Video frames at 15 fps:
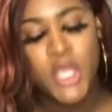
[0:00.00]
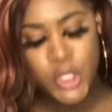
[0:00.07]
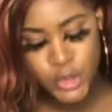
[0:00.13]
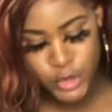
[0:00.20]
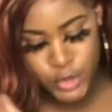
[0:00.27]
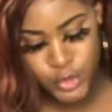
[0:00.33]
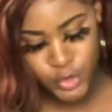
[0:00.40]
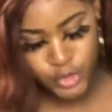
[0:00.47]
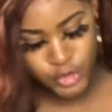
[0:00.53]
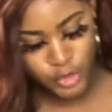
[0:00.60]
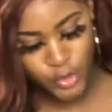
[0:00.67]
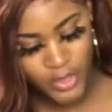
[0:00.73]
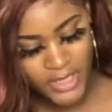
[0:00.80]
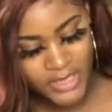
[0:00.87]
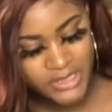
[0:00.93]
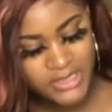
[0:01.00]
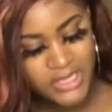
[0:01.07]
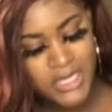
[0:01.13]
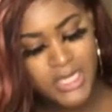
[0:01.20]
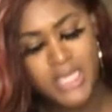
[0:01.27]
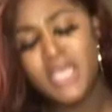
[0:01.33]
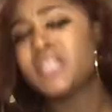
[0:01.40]
too short
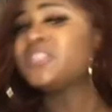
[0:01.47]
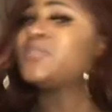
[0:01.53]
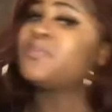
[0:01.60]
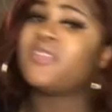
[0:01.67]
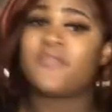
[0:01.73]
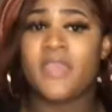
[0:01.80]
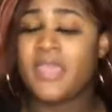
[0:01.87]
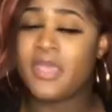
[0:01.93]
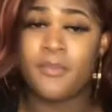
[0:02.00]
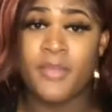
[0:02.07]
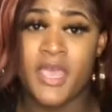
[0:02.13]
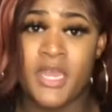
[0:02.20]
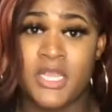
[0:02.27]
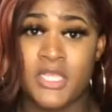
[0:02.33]
to be fake and petty.